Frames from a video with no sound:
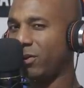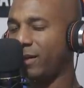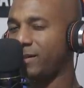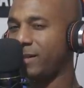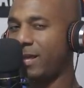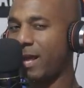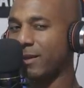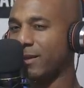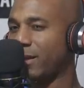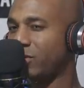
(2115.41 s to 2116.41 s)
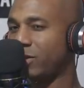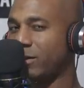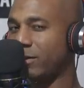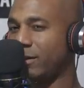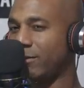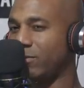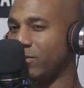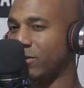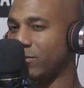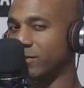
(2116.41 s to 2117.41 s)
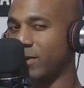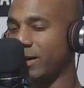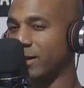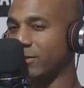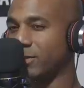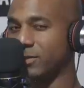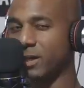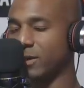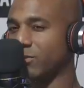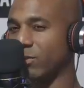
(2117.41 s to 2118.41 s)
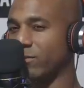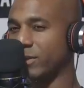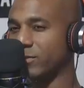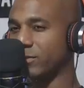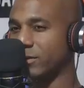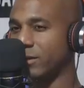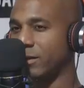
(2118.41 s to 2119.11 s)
isn't that nut shit if you show somebody else your sexual adventures?